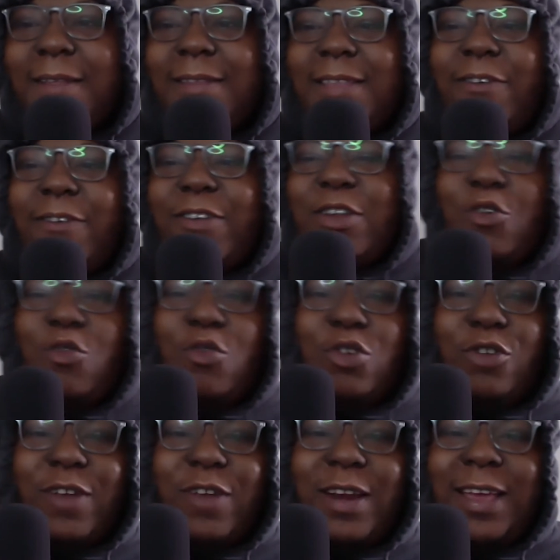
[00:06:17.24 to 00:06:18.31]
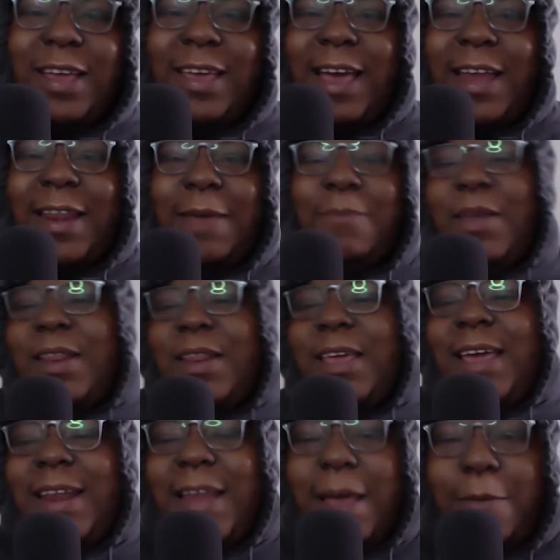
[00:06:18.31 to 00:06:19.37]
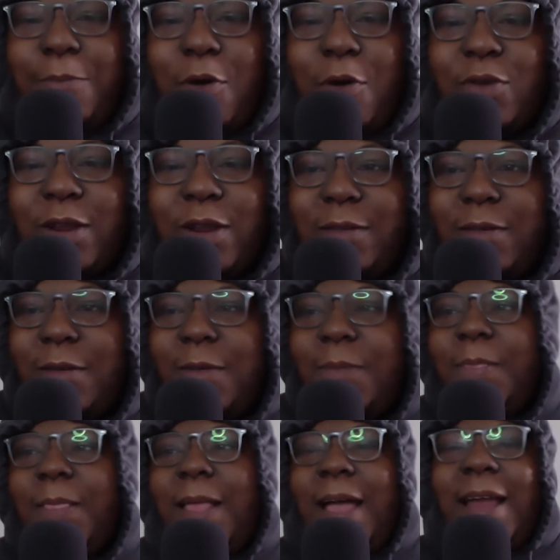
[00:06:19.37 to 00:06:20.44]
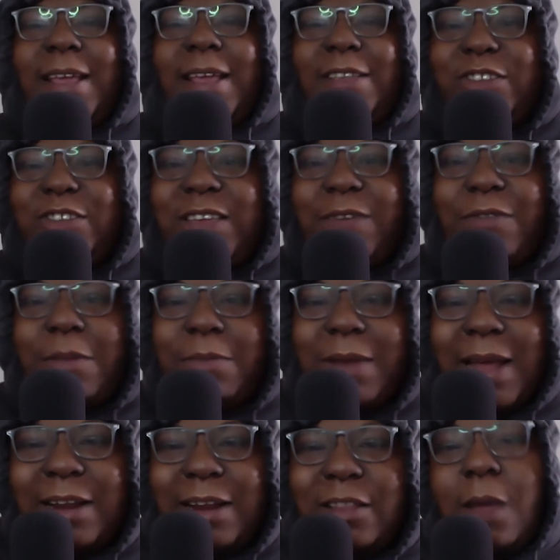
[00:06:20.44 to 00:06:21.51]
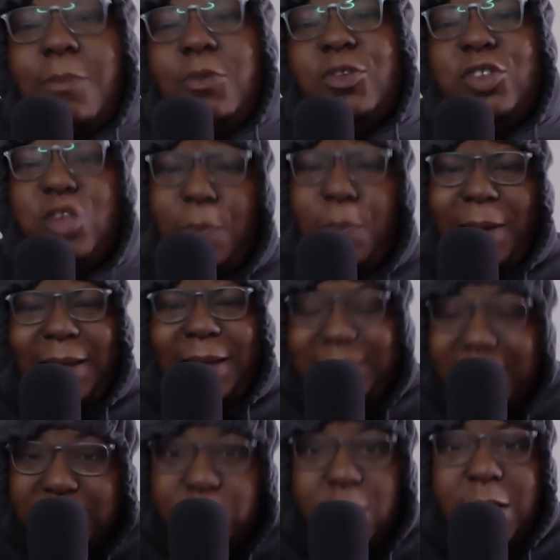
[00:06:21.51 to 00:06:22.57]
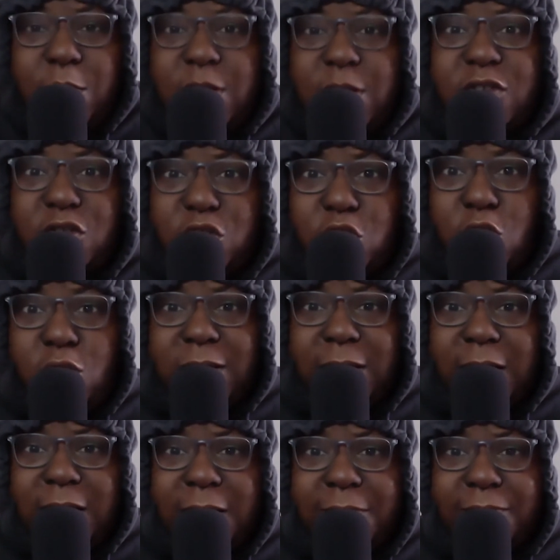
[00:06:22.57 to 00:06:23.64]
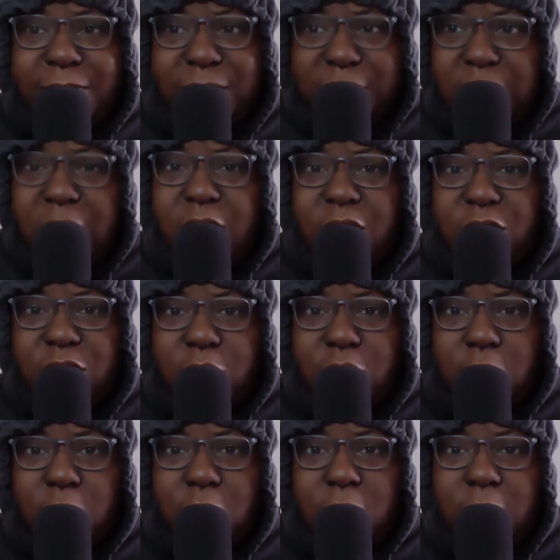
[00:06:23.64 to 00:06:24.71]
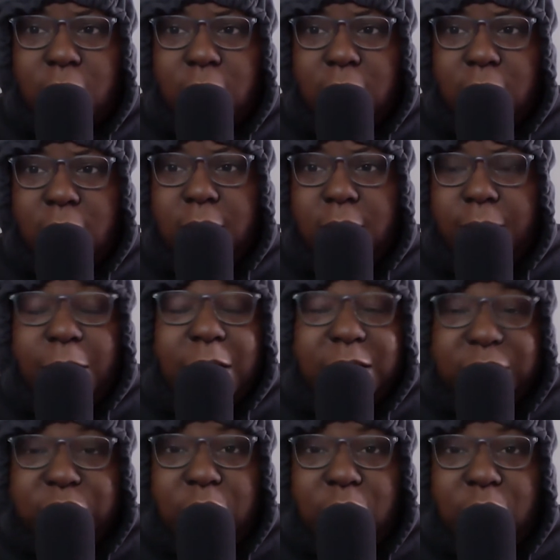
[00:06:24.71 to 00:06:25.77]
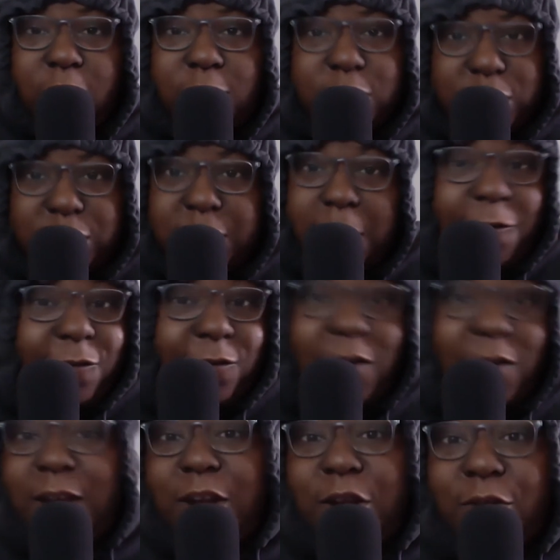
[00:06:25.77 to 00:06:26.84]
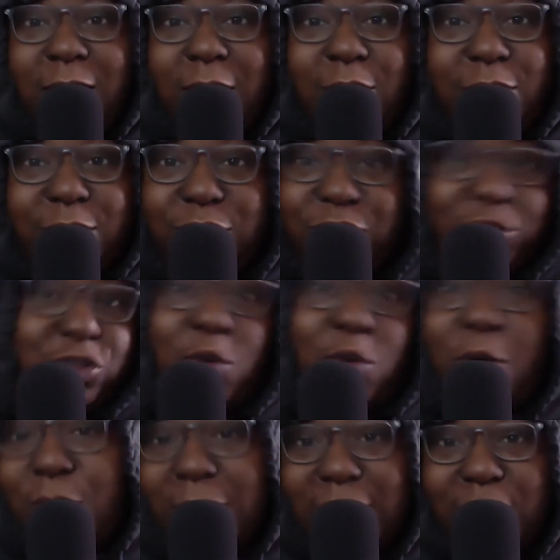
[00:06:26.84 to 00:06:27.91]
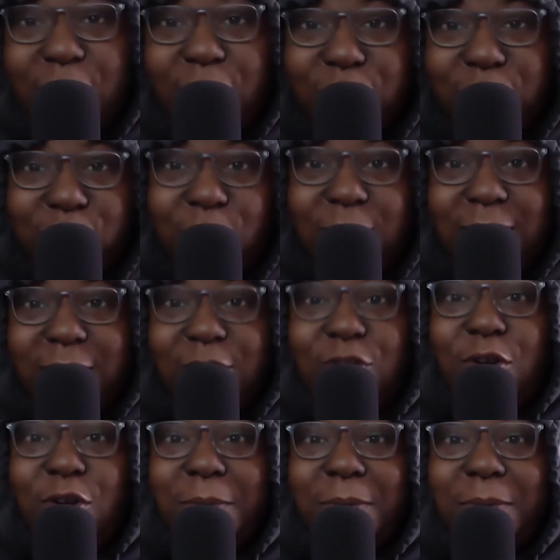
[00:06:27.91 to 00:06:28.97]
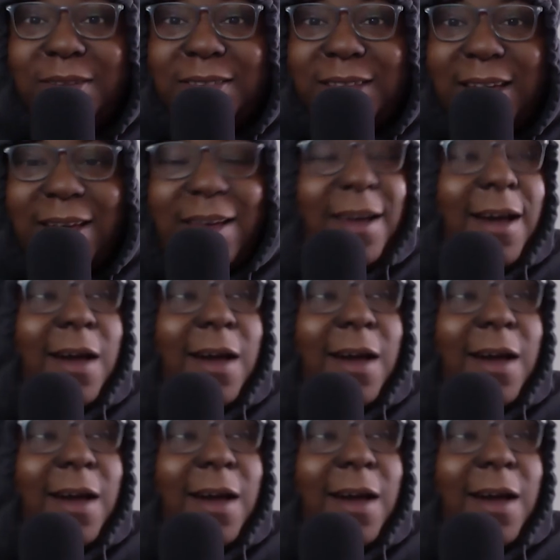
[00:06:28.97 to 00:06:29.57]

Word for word: They're in the corner, innit, yeah, and they get their opponent, and they just give them like the double suplex. That's what they wanted to do to Thiago, you know, because Thiago was just fucking around and just doing what they got to do, innit. You know them ones there.